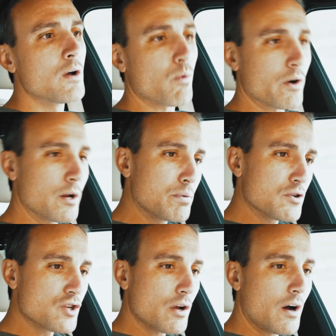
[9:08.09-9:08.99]
we're going to
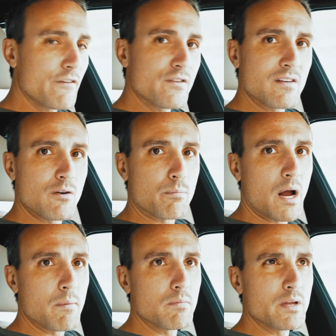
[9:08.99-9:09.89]
push it off until
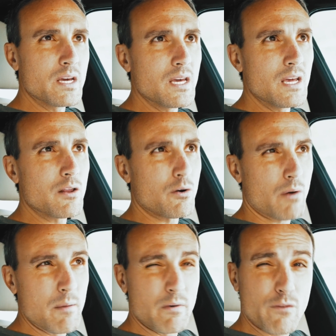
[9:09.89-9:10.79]
probably either
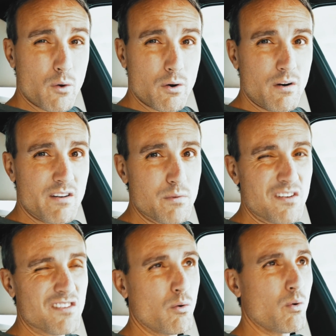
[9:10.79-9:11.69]
right before
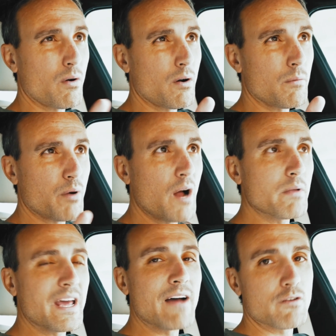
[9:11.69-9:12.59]
Christmas or
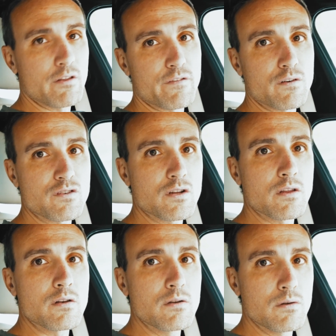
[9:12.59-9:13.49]
probably after the first of
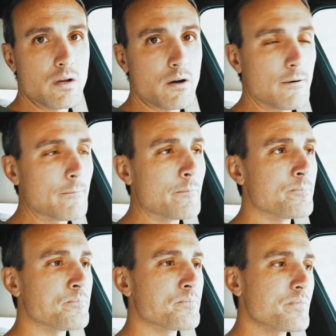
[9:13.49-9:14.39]
the new year.
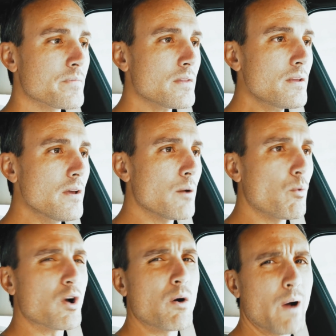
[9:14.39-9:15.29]
And
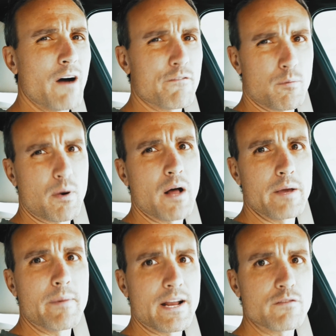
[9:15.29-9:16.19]
we'll go out for probably
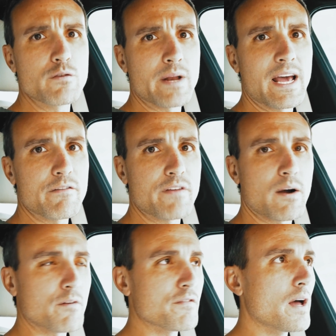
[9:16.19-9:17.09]
about a two and a half
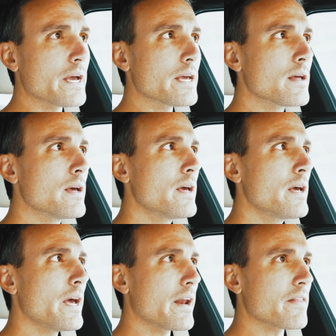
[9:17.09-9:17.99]
hour flight.
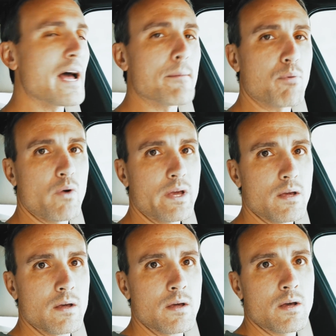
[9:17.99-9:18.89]
And at that point,
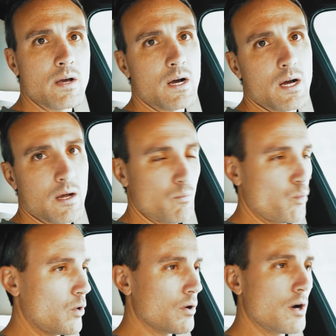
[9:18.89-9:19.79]

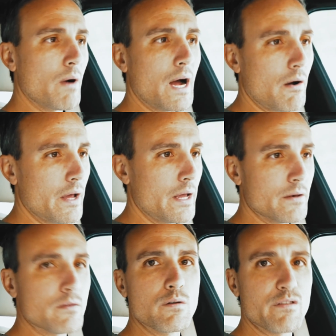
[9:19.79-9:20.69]
um, we'll go out
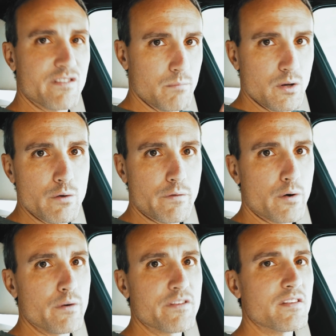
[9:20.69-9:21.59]
and do some
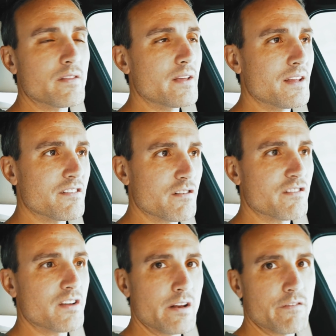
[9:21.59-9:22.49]
maneuvers and things
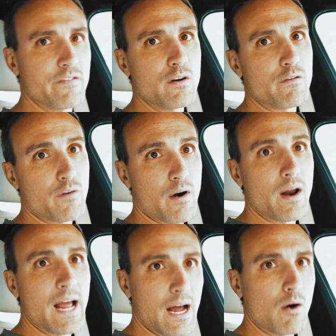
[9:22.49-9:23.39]
just to get a feel
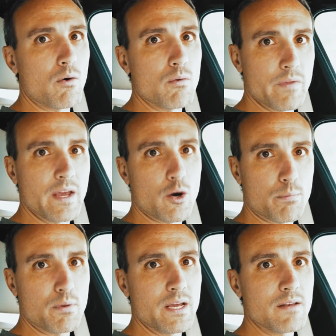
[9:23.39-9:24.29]
for how the
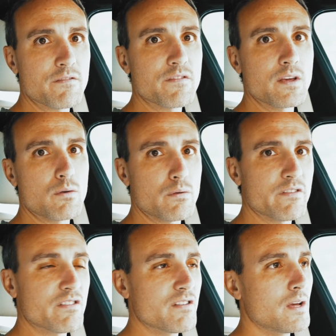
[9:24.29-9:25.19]
airplane
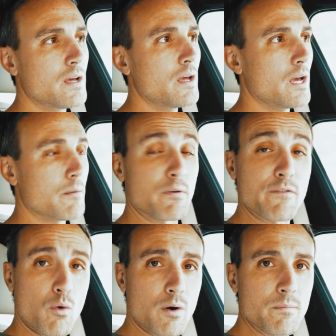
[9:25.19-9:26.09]
feels and
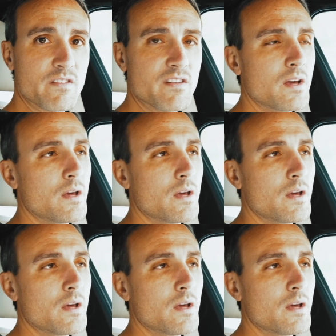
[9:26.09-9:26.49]
performs.